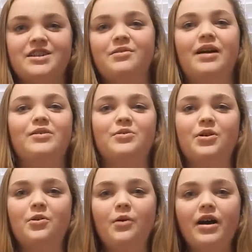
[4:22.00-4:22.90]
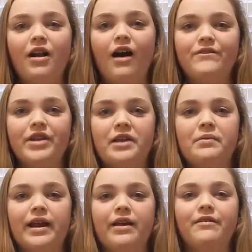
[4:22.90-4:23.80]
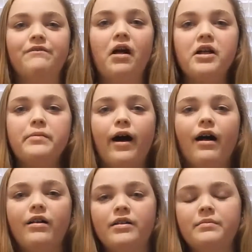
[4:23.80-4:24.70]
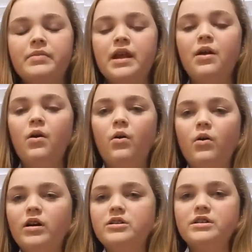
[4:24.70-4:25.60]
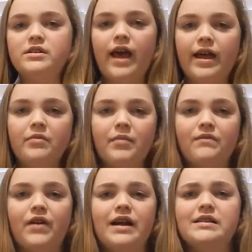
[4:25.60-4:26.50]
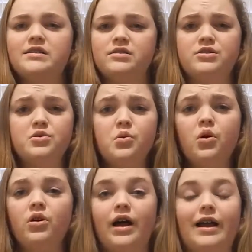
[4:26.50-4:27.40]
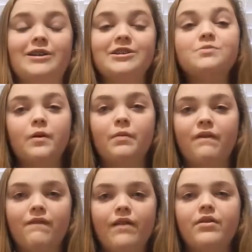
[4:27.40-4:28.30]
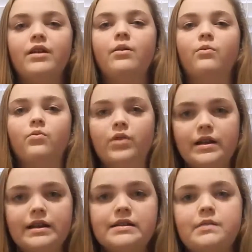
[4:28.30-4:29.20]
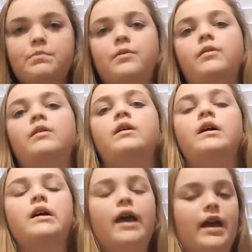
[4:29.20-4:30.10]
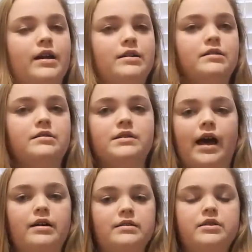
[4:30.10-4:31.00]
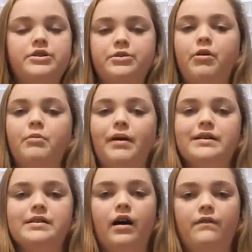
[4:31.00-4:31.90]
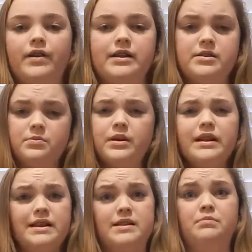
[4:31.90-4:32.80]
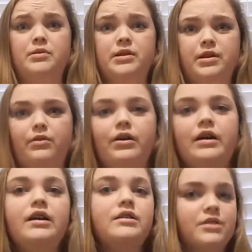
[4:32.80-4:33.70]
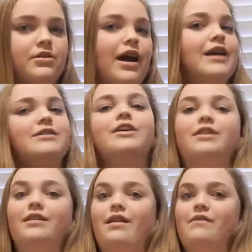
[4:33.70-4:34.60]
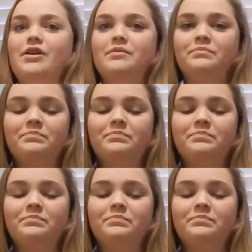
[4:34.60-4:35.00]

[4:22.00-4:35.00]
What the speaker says: to do. I do it quite often when I go to volleyball or just hang out with my friends or school. It's just one of my favorite, really simple hairstyles to do on myself, and it's really simple to do. So you guys are going to love it.